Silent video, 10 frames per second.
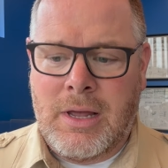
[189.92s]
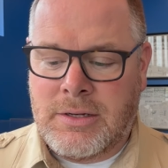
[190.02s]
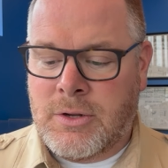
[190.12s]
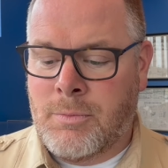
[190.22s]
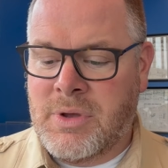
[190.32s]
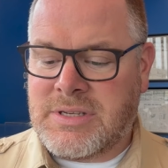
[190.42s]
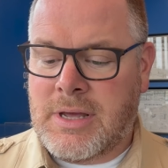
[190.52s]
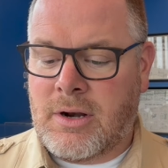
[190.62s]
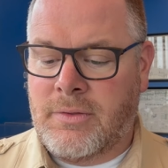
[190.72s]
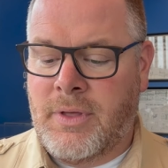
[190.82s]
Don't miss
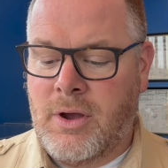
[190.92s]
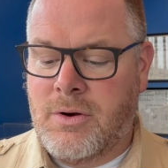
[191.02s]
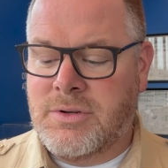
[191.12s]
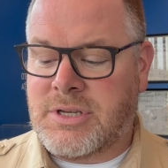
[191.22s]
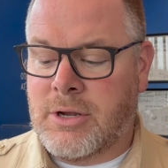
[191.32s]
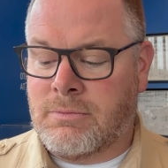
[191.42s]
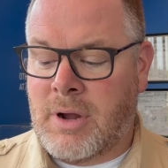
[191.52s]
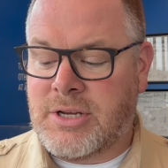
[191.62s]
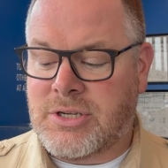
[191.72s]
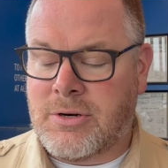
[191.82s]
out on those. Get
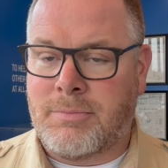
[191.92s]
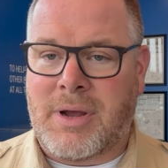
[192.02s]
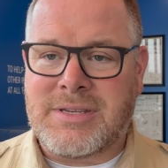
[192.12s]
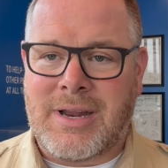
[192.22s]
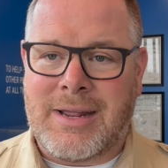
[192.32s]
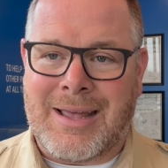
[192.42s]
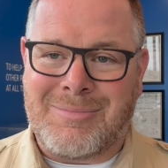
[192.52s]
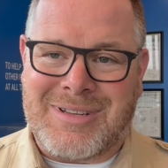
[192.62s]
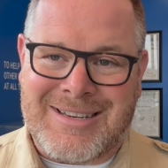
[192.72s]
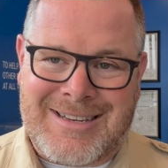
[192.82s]
registered by signing
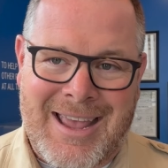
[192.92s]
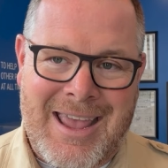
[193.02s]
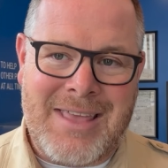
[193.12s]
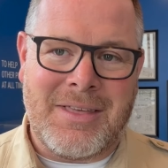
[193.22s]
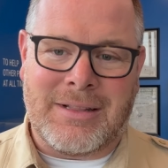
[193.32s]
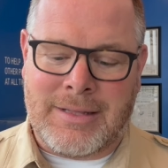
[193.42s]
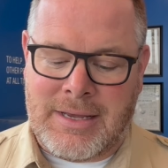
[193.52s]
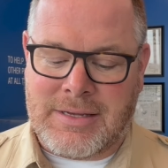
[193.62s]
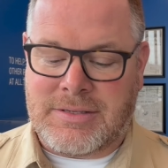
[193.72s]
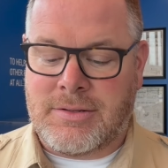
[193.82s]
up today. That
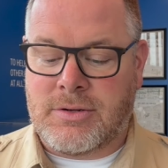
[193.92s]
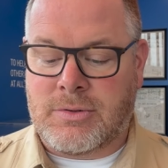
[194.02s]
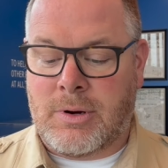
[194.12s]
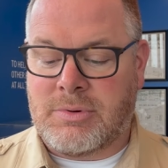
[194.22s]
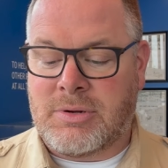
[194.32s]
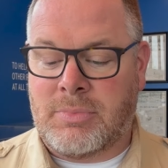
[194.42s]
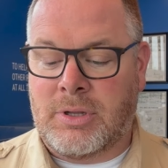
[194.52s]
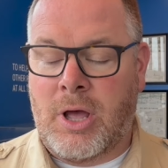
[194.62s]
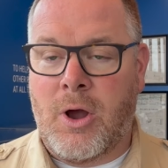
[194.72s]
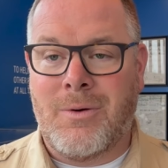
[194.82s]
link is in the description
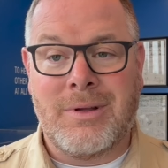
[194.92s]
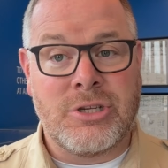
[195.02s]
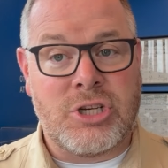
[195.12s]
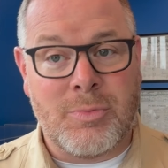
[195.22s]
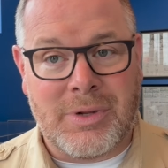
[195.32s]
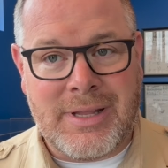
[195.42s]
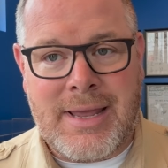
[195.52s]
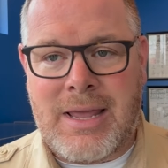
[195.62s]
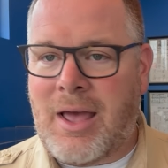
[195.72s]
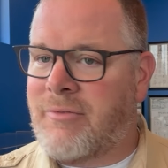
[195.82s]
below.
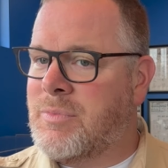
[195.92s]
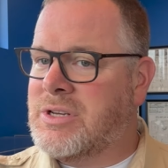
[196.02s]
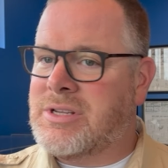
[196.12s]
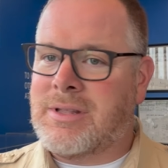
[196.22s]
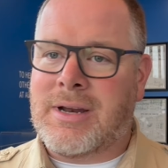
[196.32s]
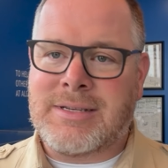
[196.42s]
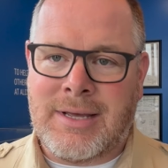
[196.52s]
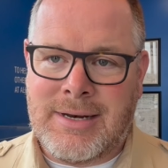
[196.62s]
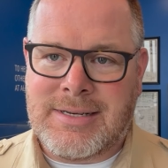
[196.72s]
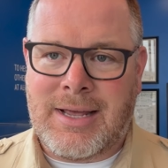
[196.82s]
Jubilee, I've mentioned that a
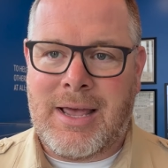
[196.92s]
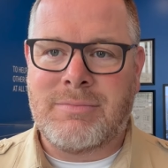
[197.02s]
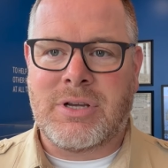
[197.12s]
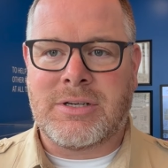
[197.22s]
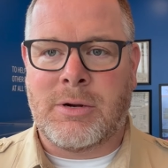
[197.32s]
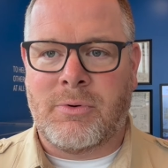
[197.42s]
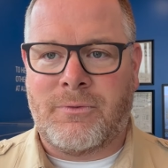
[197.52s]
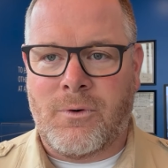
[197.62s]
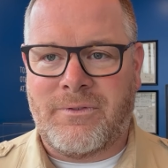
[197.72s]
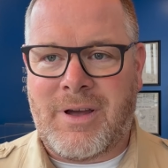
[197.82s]
ton of times, October
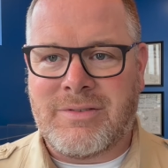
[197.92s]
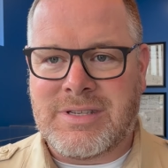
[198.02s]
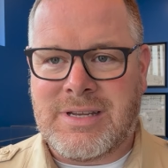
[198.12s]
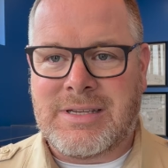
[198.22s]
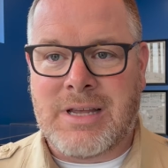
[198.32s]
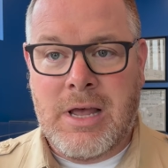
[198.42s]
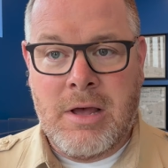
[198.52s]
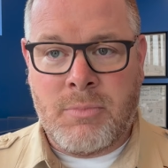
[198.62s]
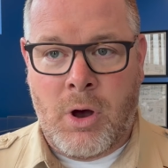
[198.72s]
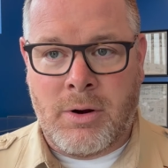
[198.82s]
4, 5, and 6,
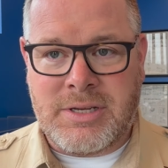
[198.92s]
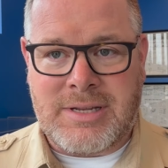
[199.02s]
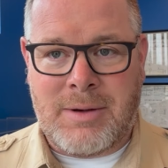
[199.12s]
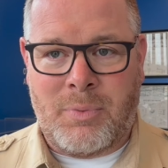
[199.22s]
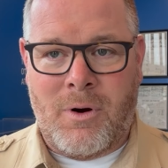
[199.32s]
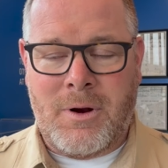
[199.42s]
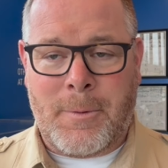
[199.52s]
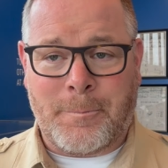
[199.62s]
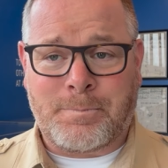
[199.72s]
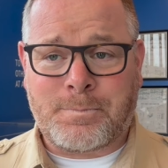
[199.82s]
Mahoney State Park.